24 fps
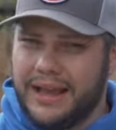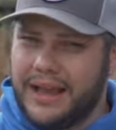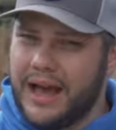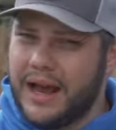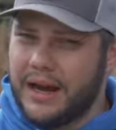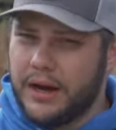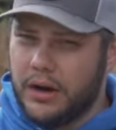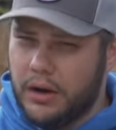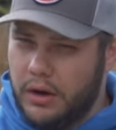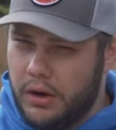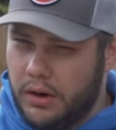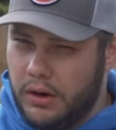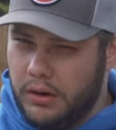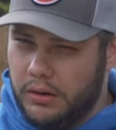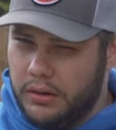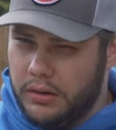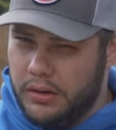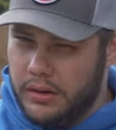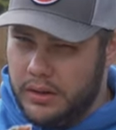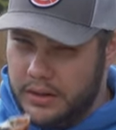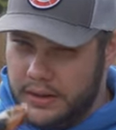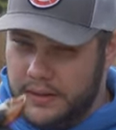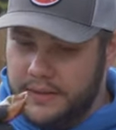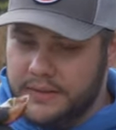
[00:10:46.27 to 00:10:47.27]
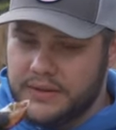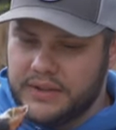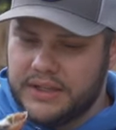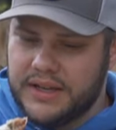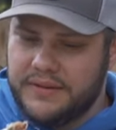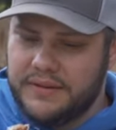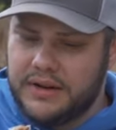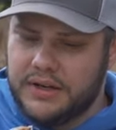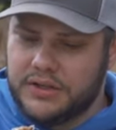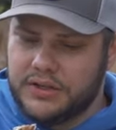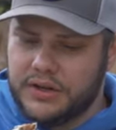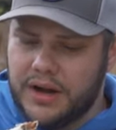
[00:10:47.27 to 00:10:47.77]
got it all. Let's
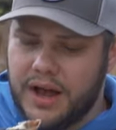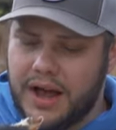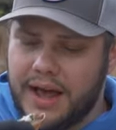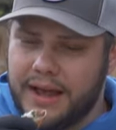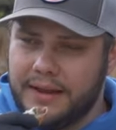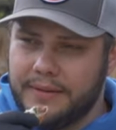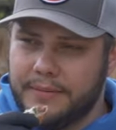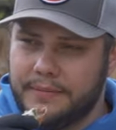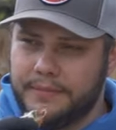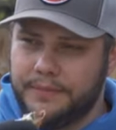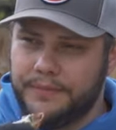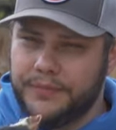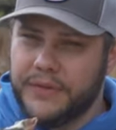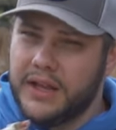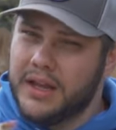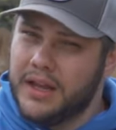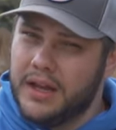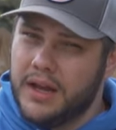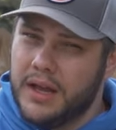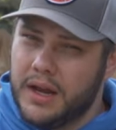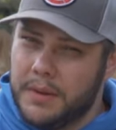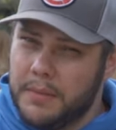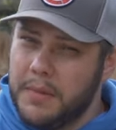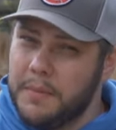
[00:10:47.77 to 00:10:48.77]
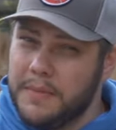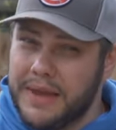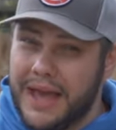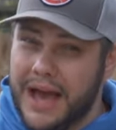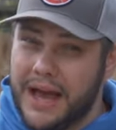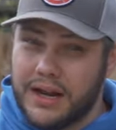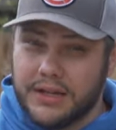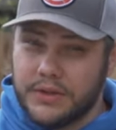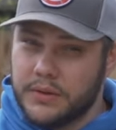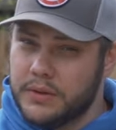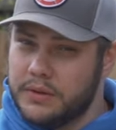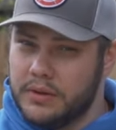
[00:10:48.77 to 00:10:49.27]
give it a try. I'm gonna be
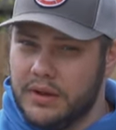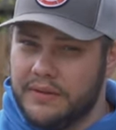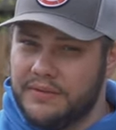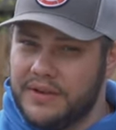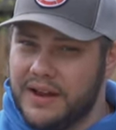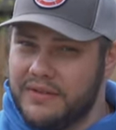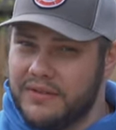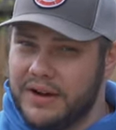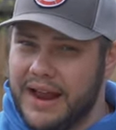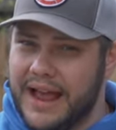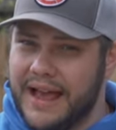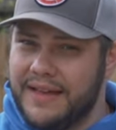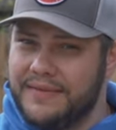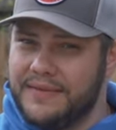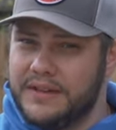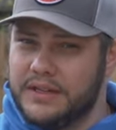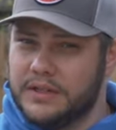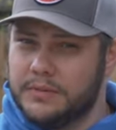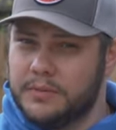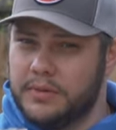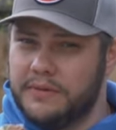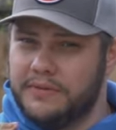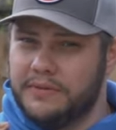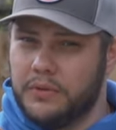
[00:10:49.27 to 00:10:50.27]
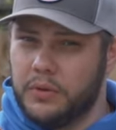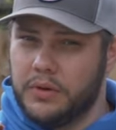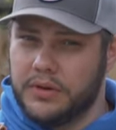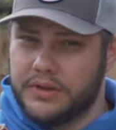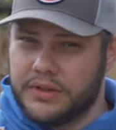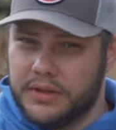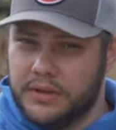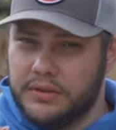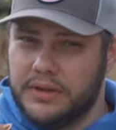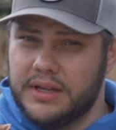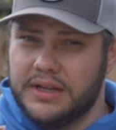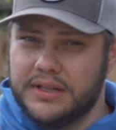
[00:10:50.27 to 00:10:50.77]
honest with you, I've never had these before,
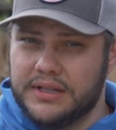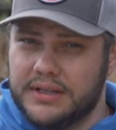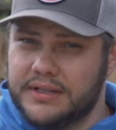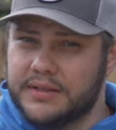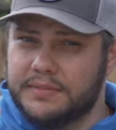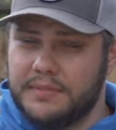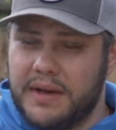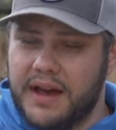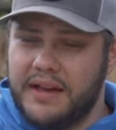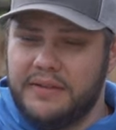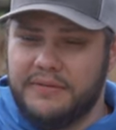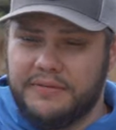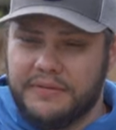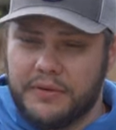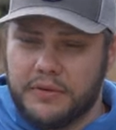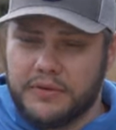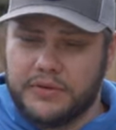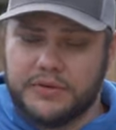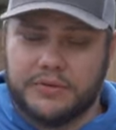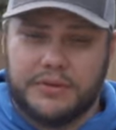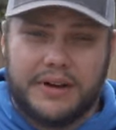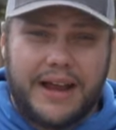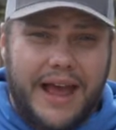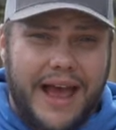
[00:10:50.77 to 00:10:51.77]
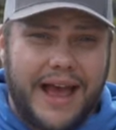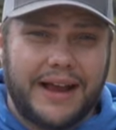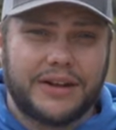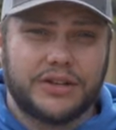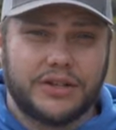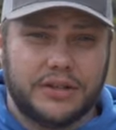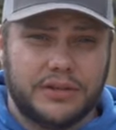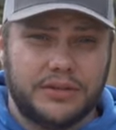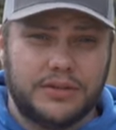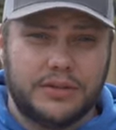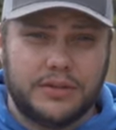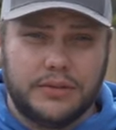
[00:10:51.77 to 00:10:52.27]
so this is my first
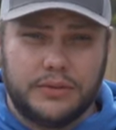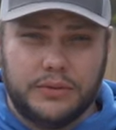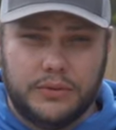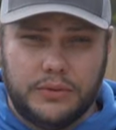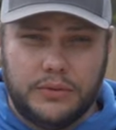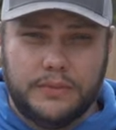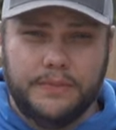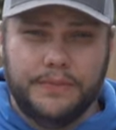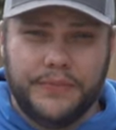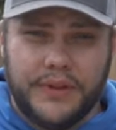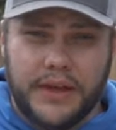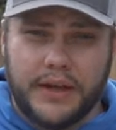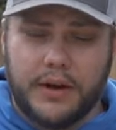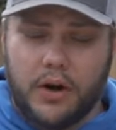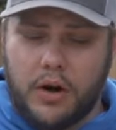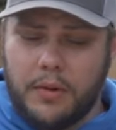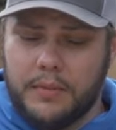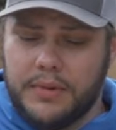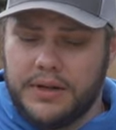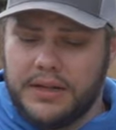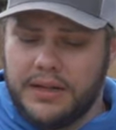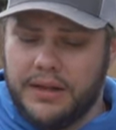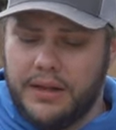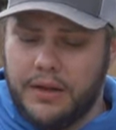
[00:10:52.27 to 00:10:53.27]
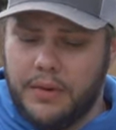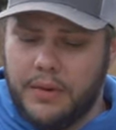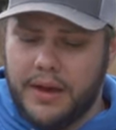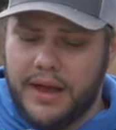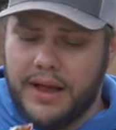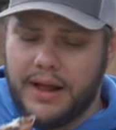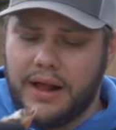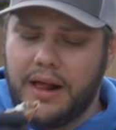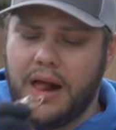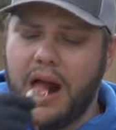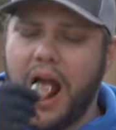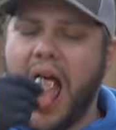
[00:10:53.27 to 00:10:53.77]
reaction to an armadillo egg.